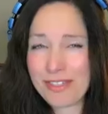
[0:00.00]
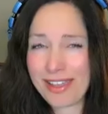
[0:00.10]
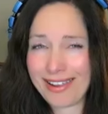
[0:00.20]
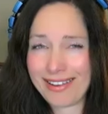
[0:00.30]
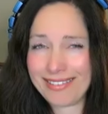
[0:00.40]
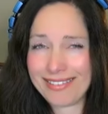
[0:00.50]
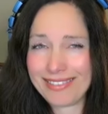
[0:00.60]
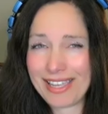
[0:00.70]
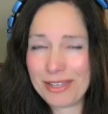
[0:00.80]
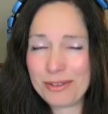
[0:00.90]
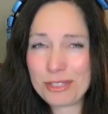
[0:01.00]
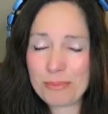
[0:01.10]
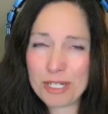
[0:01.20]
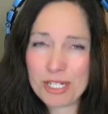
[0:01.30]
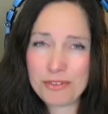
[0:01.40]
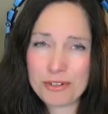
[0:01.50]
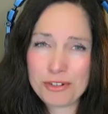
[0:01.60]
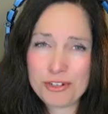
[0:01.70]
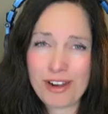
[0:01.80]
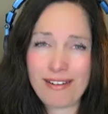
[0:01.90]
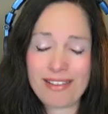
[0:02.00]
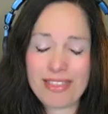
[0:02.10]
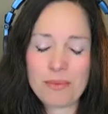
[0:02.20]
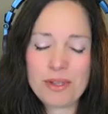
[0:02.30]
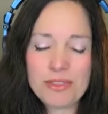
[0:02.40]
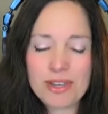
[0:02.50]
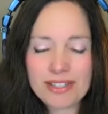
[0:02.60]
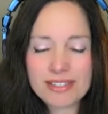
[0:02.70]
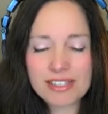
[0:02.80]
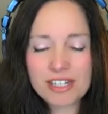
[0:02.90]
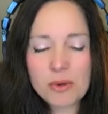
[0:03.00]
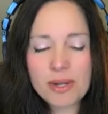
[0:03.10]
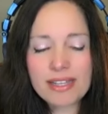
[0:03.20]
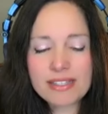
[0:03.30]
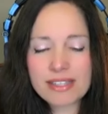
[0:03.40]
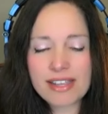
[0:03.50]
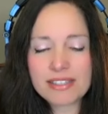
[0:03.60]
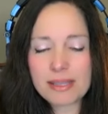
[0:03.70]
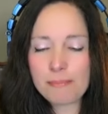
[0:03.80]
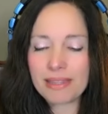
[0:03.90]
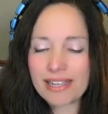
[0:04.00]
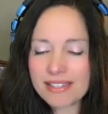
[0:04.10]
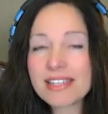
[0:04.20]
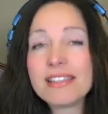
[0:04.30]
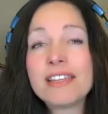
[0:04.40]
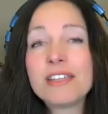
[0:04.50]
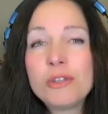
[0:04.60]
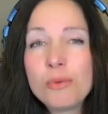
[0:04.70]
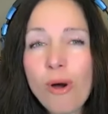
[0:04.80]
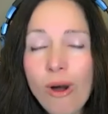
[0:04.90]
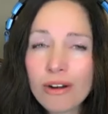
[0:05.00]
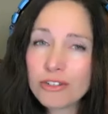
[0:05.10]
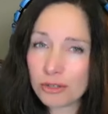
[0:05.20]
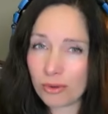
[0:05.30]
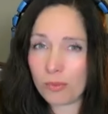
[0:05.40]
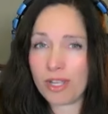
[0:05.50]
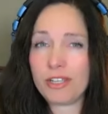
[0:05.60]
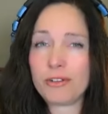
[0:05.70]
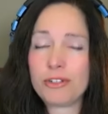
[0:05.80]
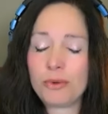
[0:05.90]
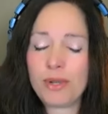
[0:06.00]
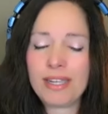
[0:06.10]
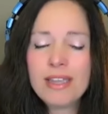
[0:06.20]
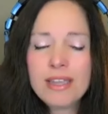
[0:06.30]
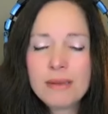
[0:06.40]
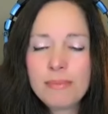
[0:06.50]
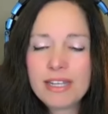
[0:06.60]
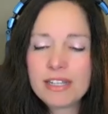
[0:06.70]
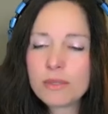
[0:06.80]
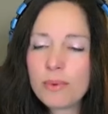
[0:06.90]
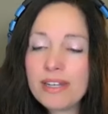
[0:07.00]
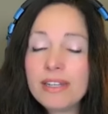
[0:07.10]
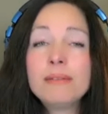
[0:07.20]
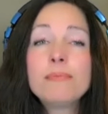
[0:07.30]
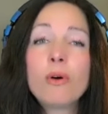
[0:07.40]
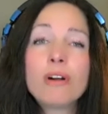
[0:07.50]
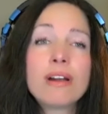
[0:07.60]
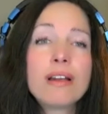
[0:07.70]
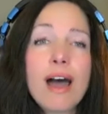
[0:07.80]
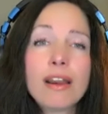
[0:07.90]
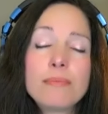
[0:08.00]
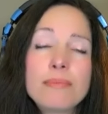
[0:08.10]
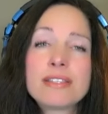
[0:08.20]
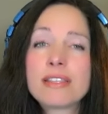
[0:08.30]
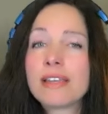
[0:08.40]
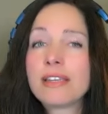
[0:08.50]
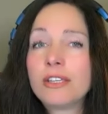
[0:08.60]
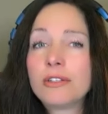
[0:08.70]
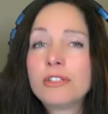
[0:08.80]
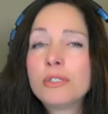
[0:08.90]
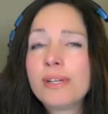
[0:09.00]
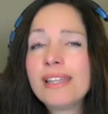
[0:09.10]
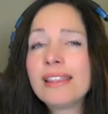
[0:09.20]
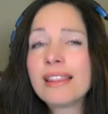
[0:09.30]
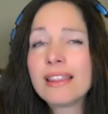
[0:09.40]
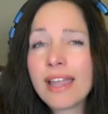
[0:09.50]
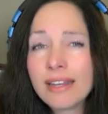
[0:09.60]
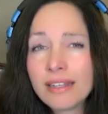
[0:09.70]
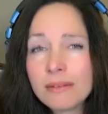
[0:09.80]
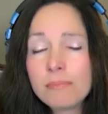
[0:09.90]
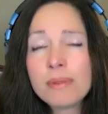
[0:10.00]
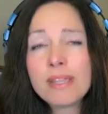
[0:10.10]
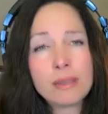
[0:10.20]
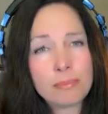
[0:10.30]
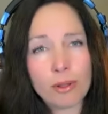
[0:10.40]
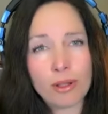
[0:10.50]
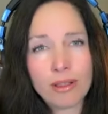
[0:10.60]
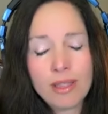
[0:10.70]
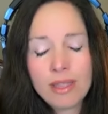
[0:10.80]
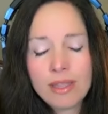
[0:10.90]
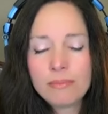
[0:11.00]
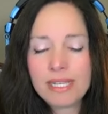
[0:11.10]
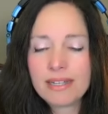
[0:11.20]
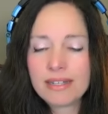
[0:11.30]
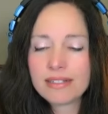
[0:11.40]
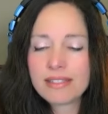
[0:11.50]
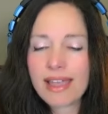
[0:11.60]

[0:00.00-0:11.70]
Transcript: that. Thank you so much for sharing that with us. You know, it's it's a blessing that you are doing what you're doing because we need more economists like you to enlighten people because the